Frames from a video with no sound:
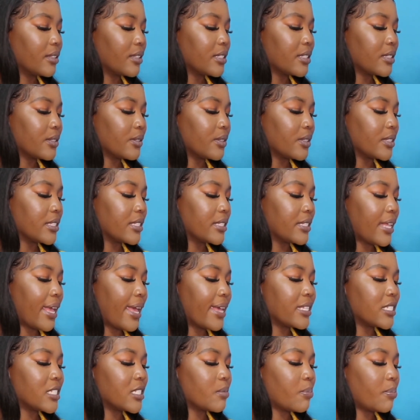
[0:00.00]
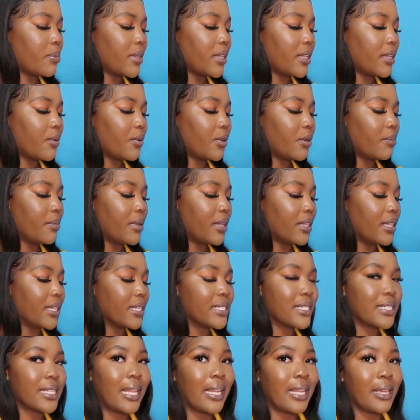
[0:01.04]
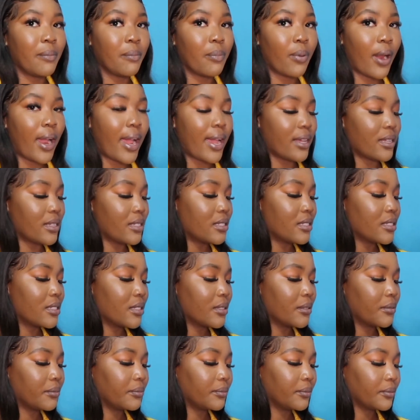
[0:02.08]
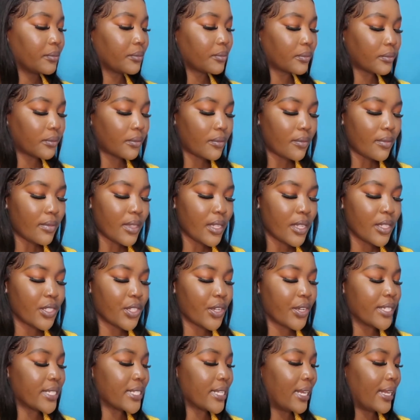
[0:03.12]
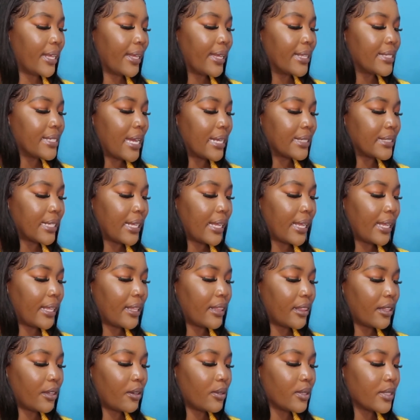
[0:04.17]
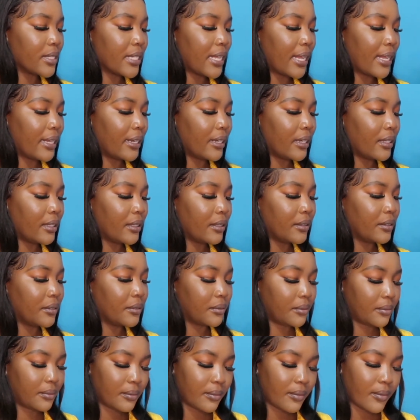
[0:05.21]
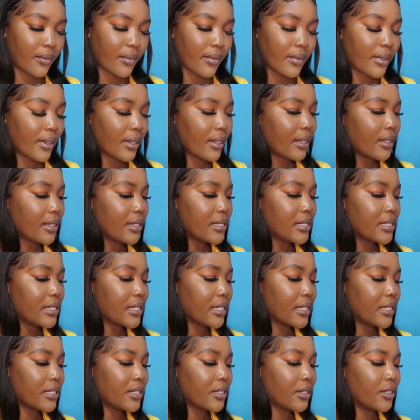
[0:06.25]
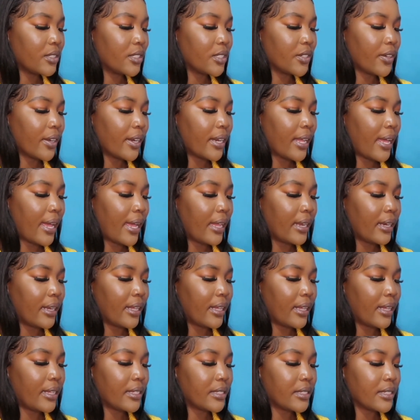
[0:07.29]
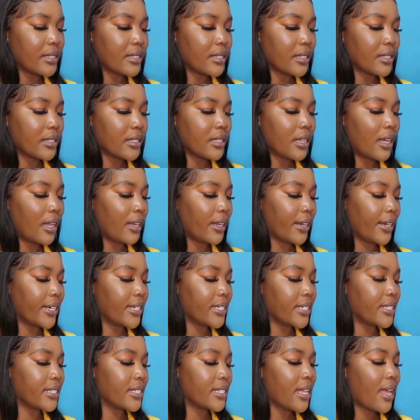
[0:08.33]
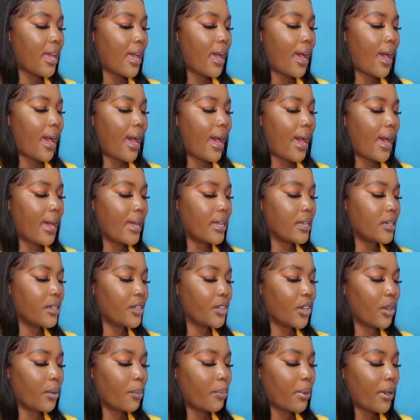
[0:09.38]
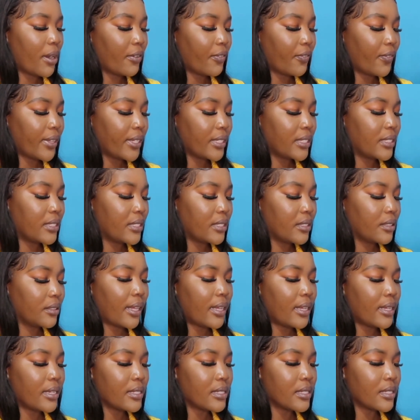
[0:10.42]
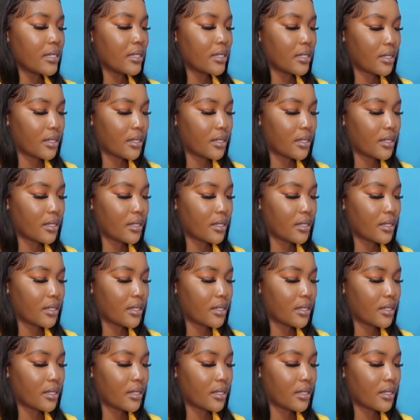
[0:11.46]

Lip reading: So SP would be the selling price. So you're selling it at $8,686, and your profit is